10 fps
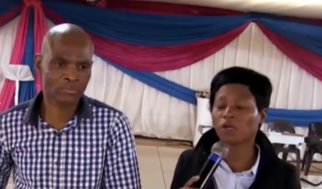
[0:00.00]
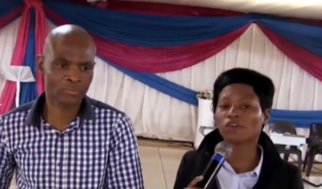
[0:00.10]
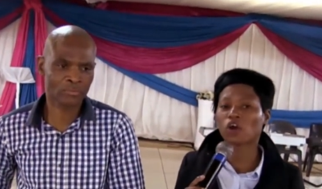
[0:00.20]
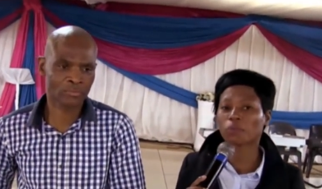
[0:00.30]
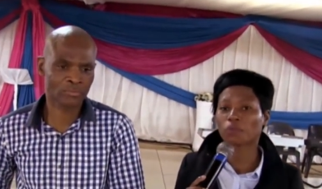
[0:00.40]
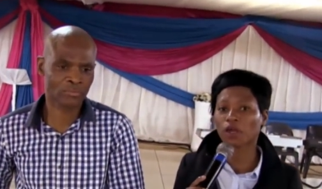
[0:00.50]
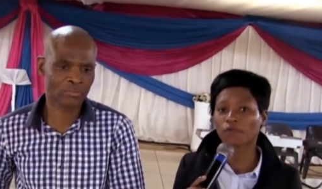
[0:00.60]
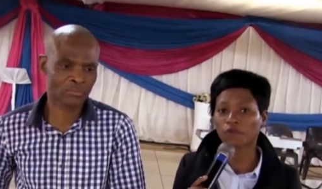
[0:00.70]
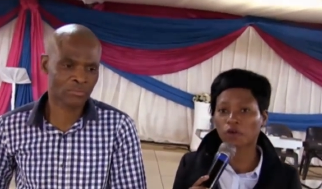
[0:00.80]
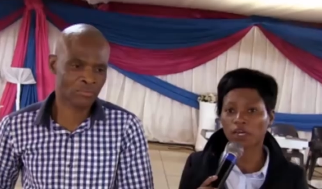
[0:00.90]
Speaker 1: And the man of
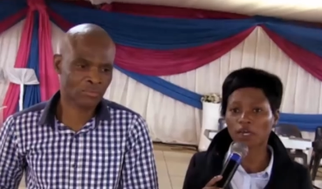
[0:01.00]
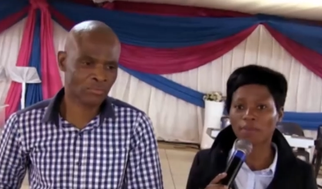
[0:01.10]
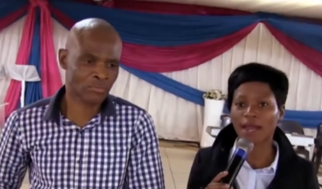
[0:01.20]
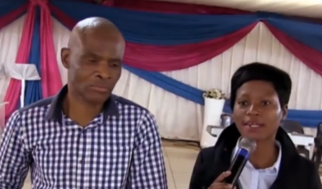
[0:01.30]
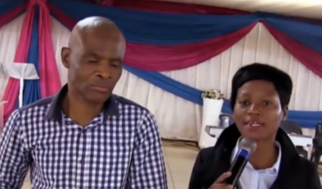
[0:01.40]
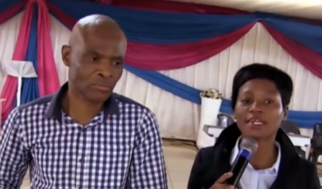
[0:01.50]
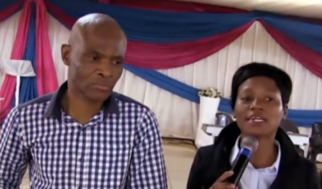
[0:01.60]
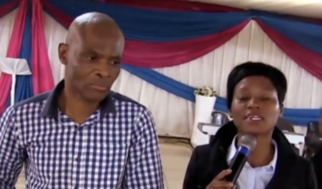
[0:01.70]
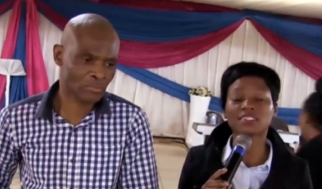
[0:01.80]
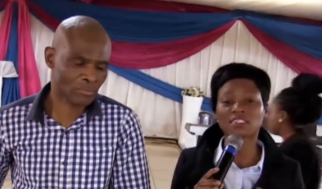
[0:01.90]
God prayed for him,
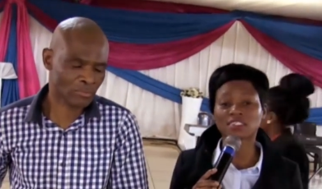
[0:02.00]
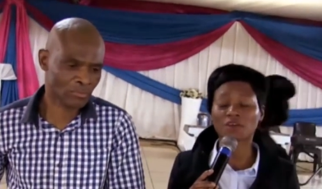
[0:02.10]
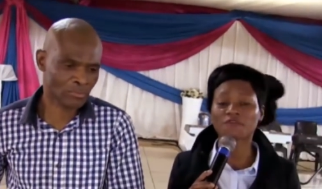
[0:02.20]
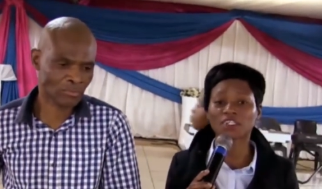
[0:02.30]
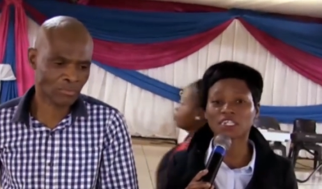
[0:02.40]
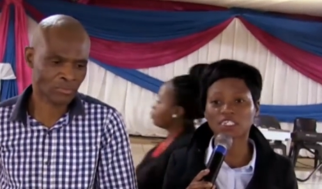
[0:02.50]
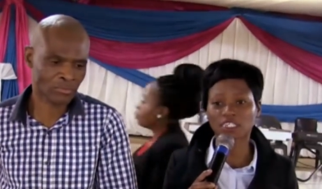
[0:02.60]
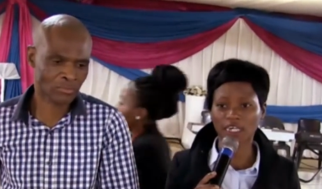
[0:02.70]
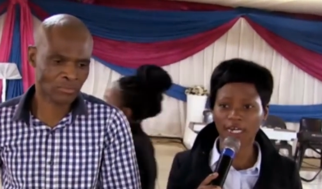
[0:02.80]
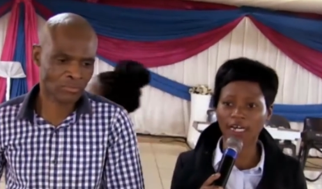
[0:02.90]
and he received
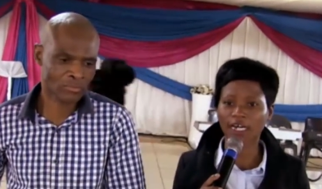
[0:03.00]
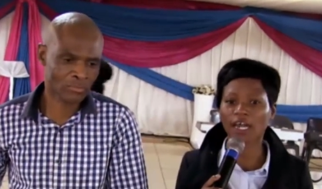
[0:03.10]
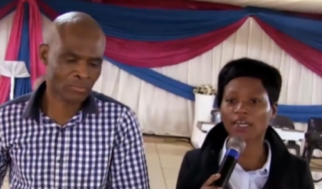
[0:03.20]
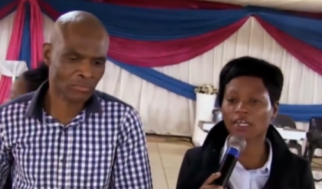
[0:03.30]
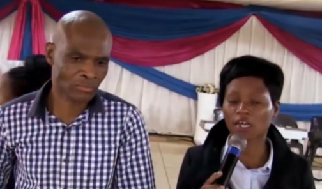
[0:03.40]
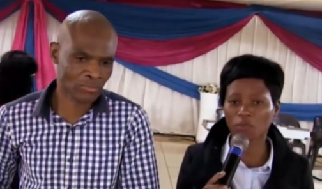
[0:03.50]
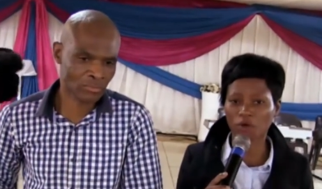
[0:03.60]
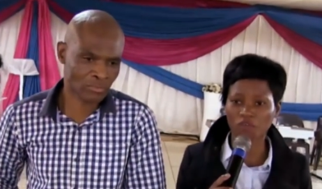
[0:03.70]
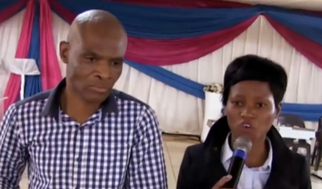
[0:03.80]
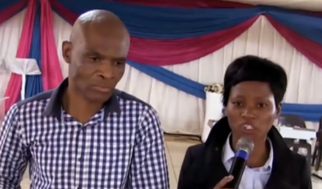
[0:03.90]
his healing in
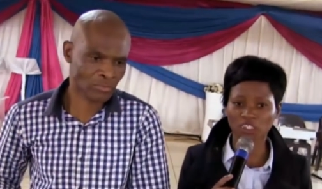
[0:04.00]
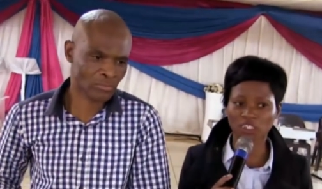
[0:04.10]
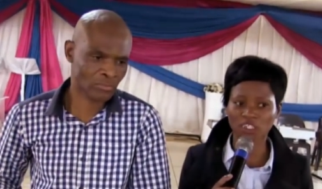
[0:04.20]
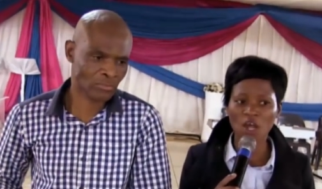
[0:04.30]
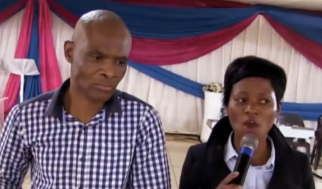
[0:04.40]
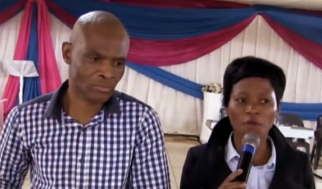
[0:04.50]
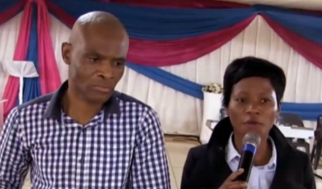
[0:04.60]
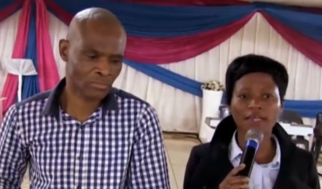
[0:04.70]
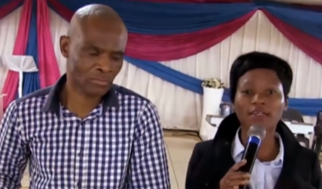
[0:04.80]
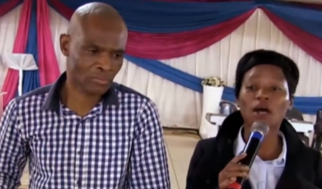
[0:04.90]
the name of Jesus.
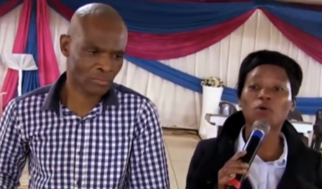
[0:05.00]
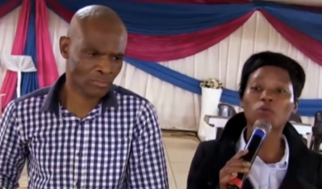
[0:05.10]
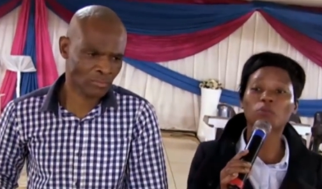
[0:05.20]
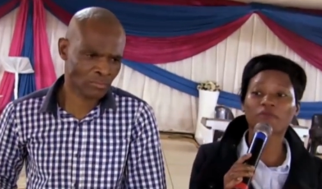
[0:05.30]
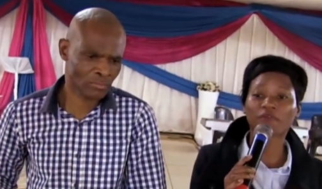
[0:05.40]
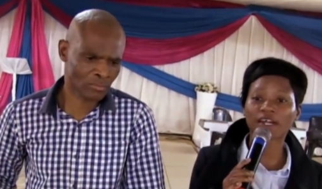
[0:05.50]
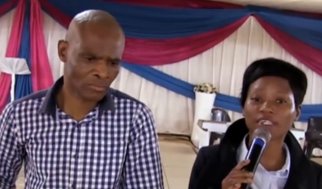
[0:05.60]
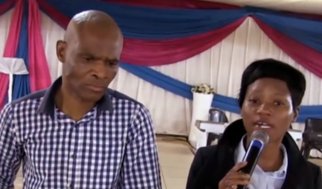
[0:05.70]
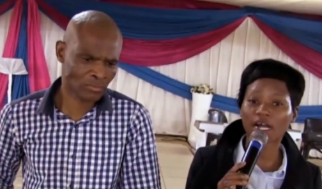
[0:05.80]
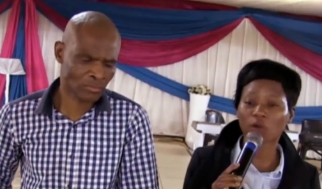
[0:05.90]
Right now, we'll be
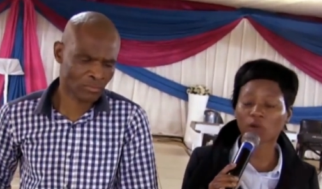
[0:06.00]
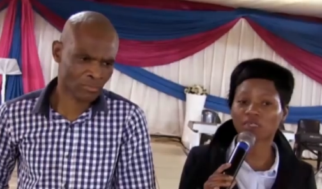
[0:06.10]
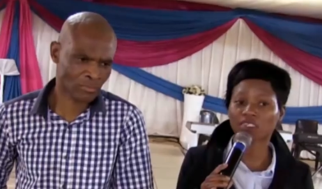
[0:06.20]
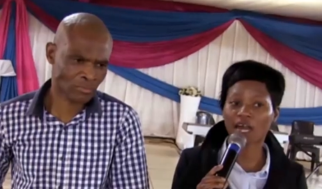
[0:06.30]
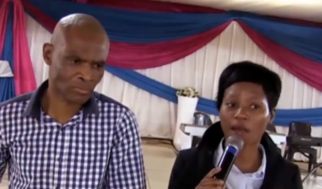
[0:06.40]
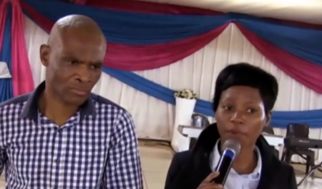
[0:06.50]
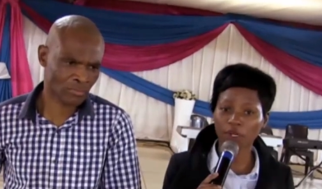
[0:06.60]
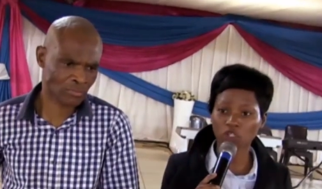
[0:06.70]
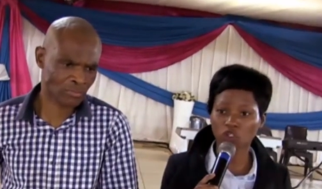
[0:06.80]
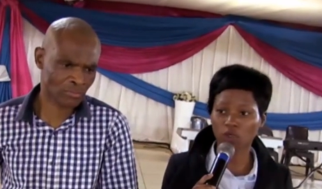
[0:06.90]
finding out what was
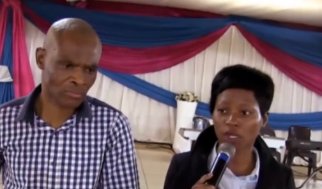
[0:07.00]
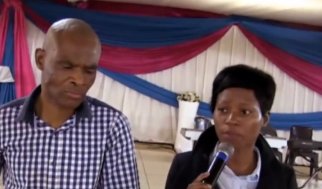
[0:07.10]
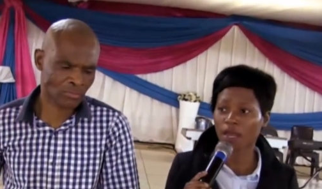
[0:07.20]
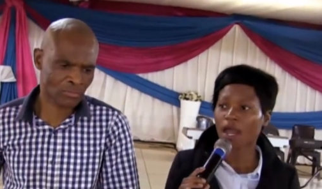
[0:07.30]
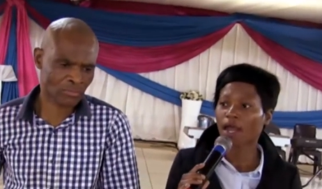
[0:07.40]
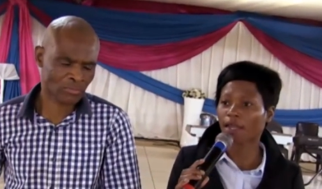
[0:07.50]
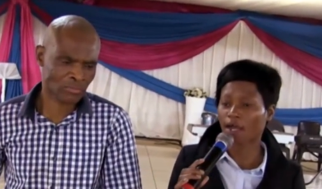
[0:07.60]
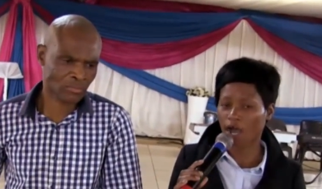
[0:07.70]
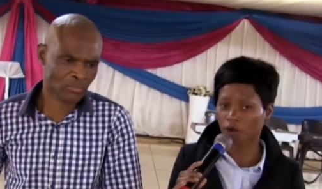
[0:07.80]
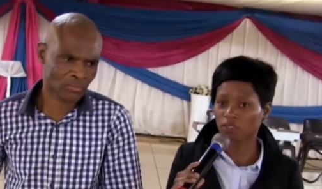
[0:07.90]
happening to him
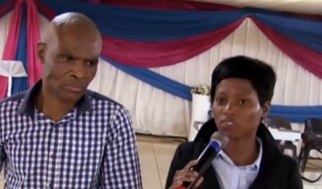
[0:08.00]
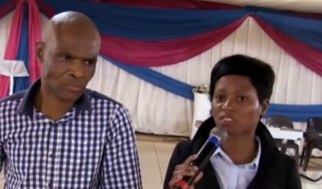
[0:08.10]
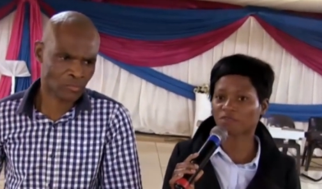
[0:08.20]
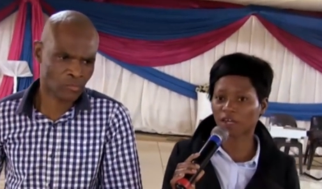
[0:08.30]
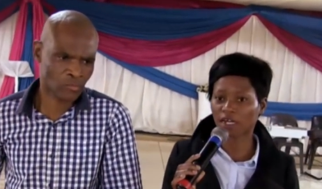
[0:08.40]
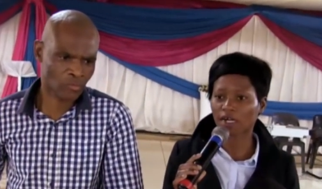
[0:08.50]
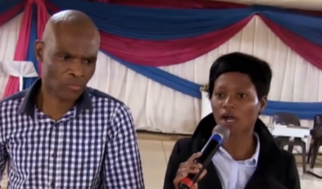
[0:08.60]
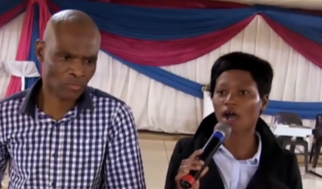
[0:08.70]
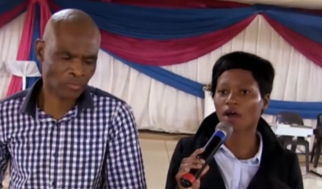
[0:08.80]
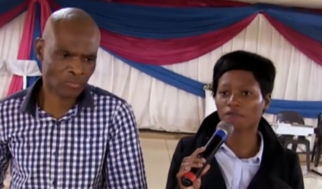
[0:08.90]
and how he is
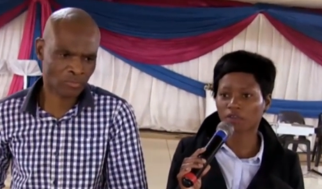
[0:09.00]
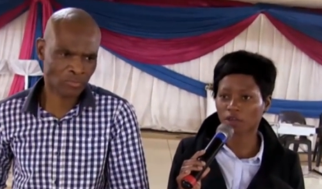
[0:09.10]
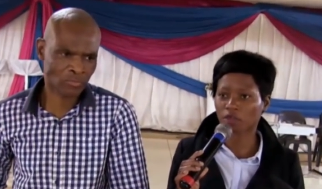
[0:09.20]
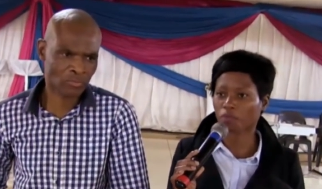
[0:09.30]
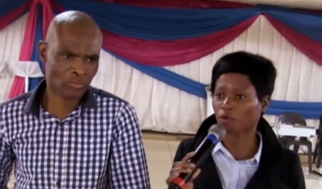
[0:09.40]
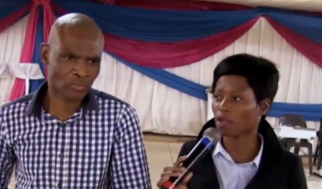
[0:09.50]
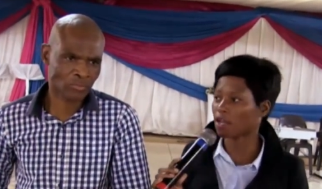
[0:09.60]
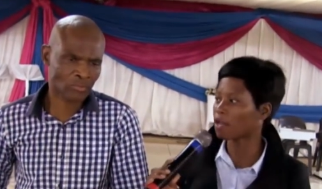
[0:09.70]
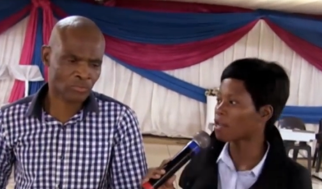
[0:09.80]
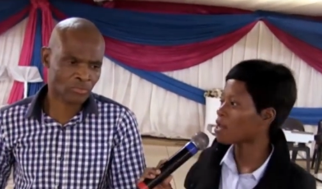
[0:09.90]
feeling after the
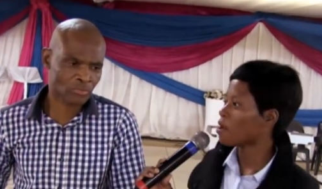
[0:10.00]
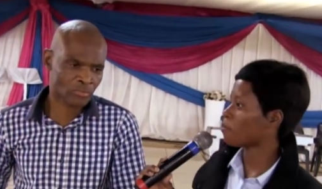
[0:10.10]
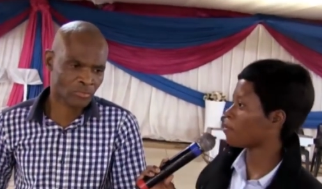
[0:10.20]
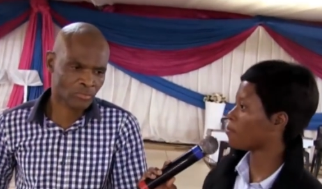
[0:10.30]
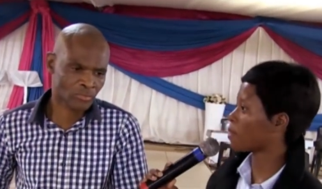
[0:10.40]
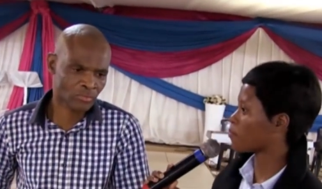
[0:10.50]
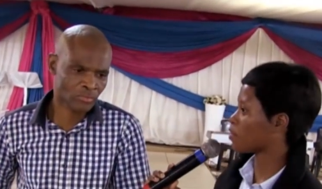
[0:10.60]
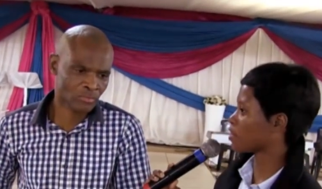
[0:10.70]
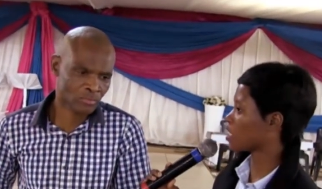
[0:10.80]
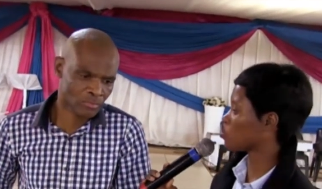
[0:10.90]
prayer.
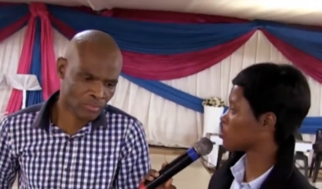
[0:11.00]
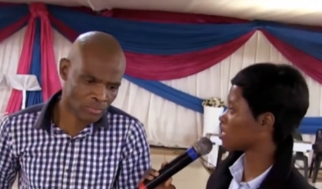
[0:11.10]
But my brother,